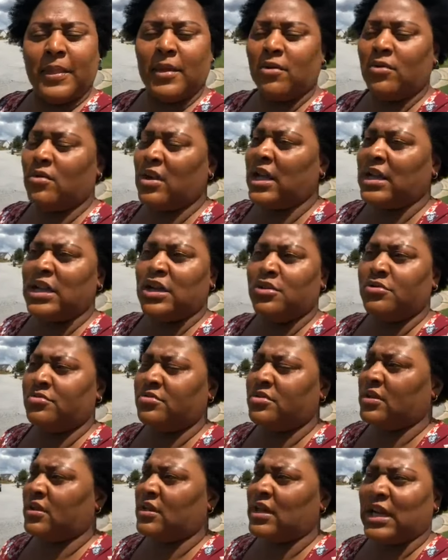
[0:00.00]
Oh,
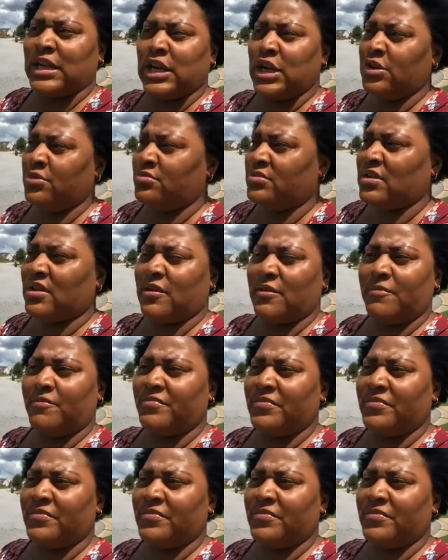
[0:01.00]
hallelujah, hallelujah.